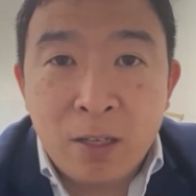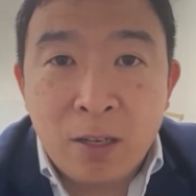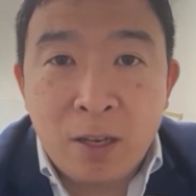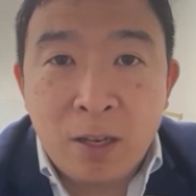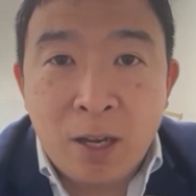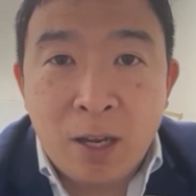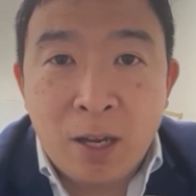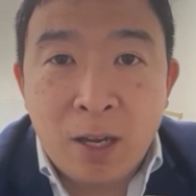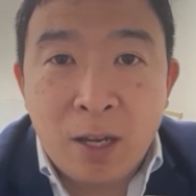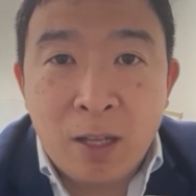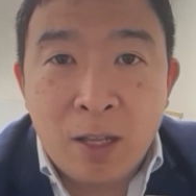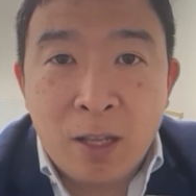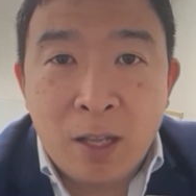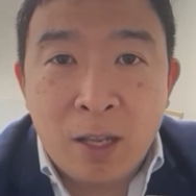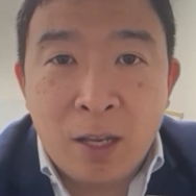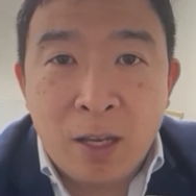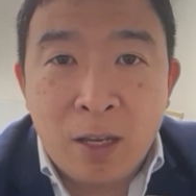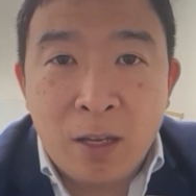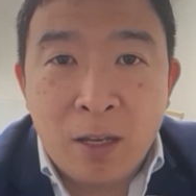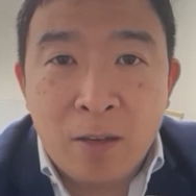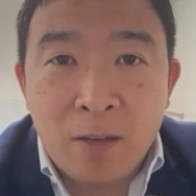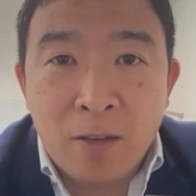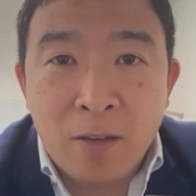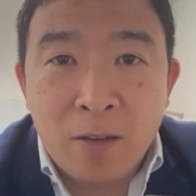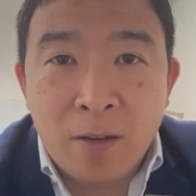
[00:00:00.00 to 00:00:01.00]

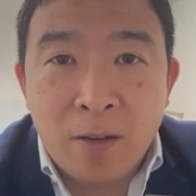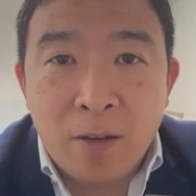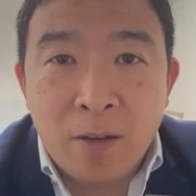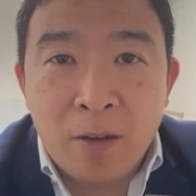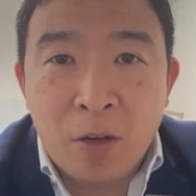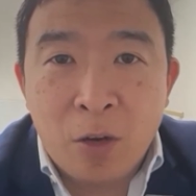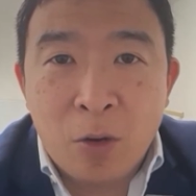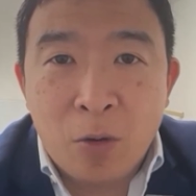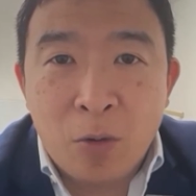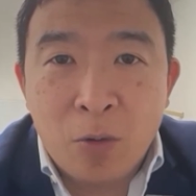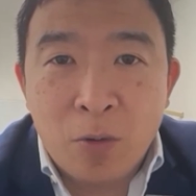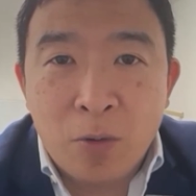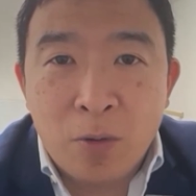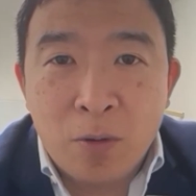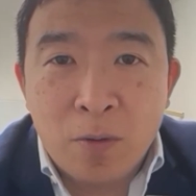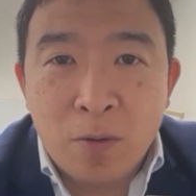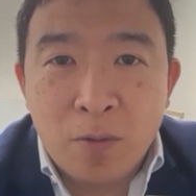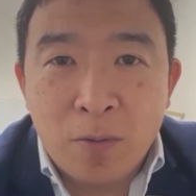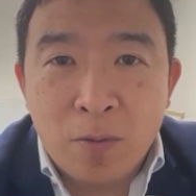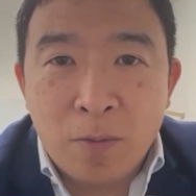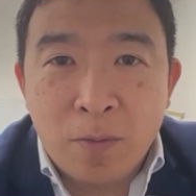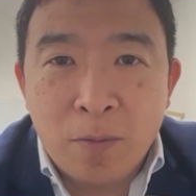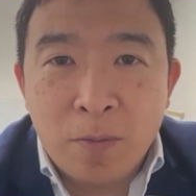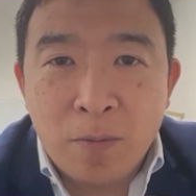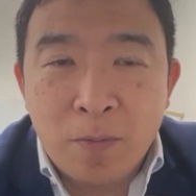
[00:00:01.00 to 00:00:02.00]
They don't
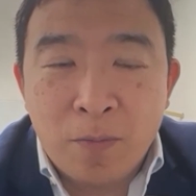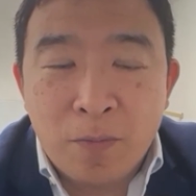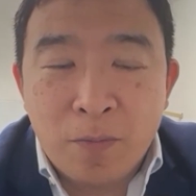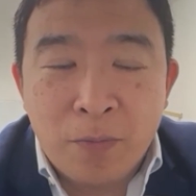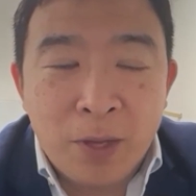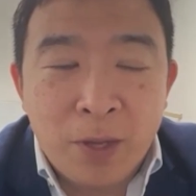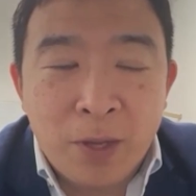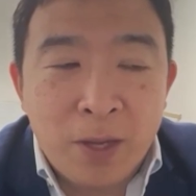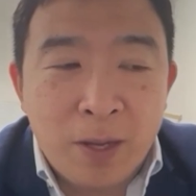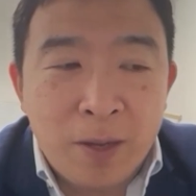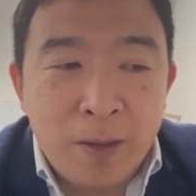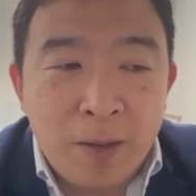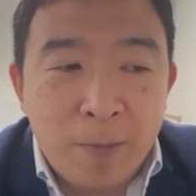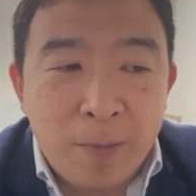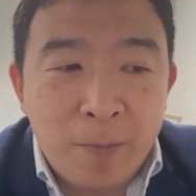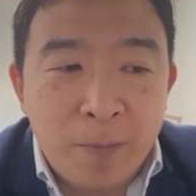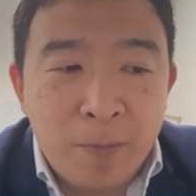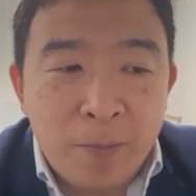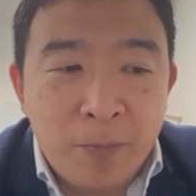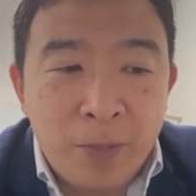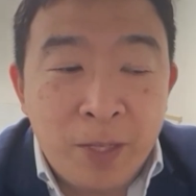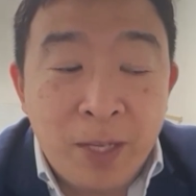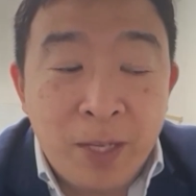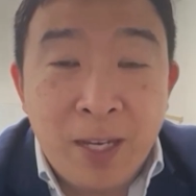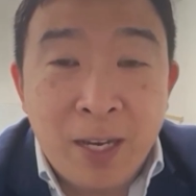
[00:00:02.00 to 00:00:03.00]

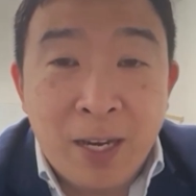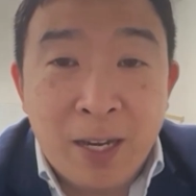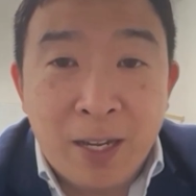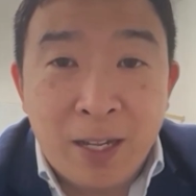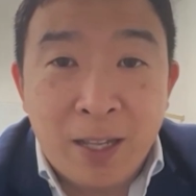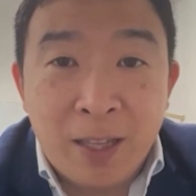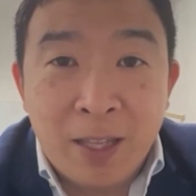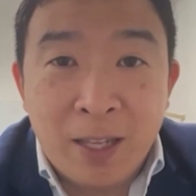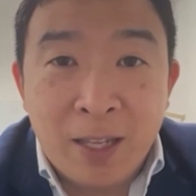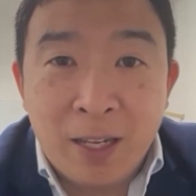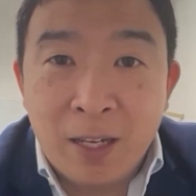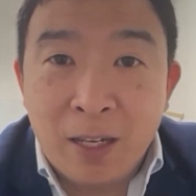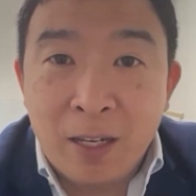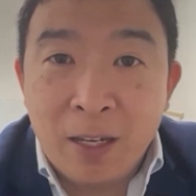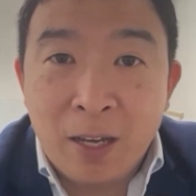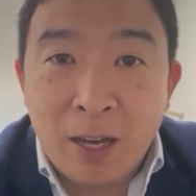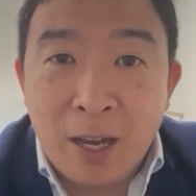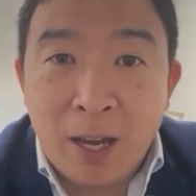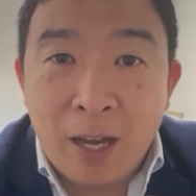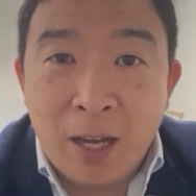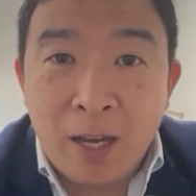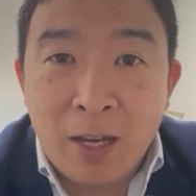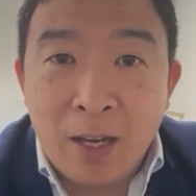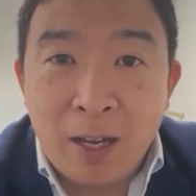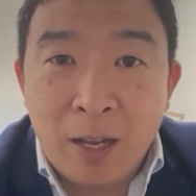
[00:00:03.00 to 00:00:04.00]
need anything,
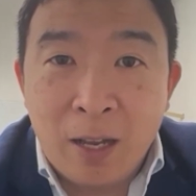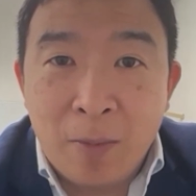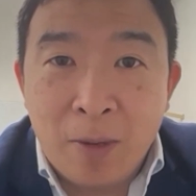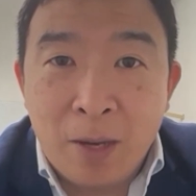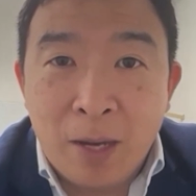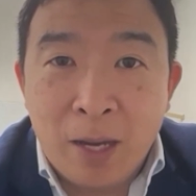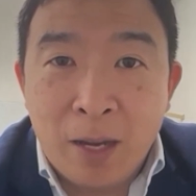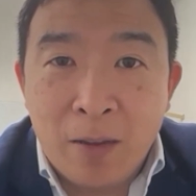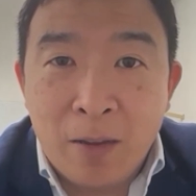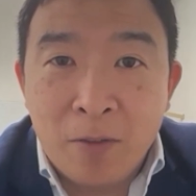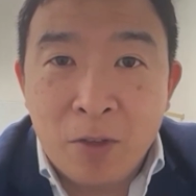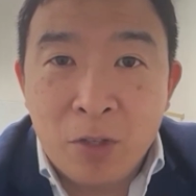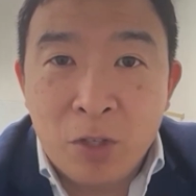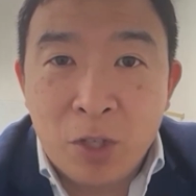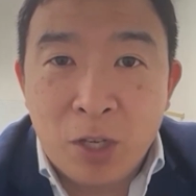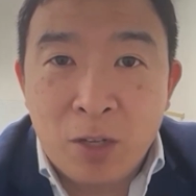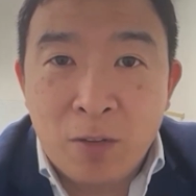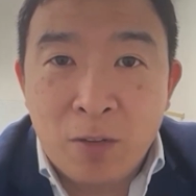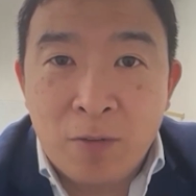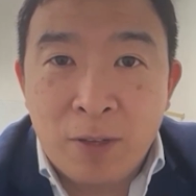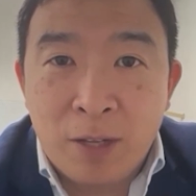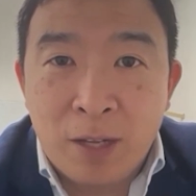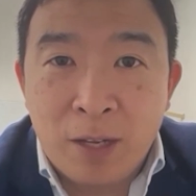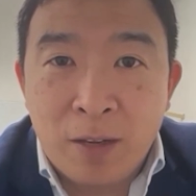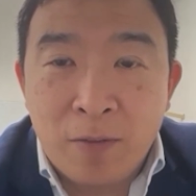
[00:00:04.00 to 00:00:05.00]
and they might have a
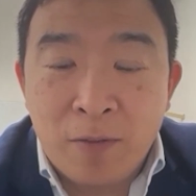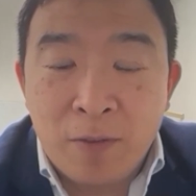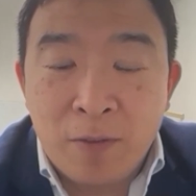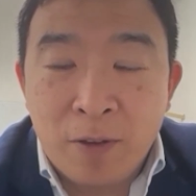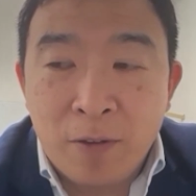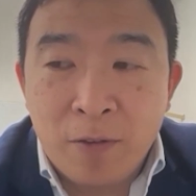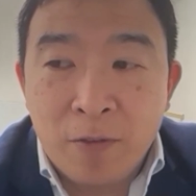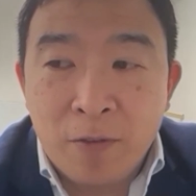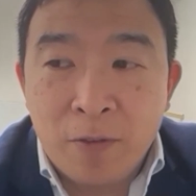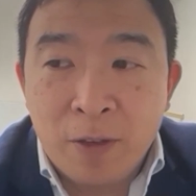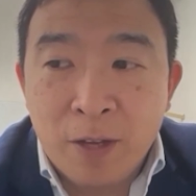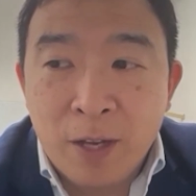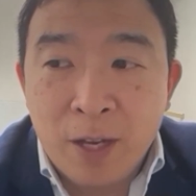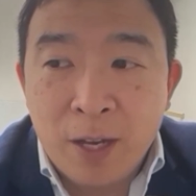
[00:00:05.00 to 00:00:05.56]
shelf life of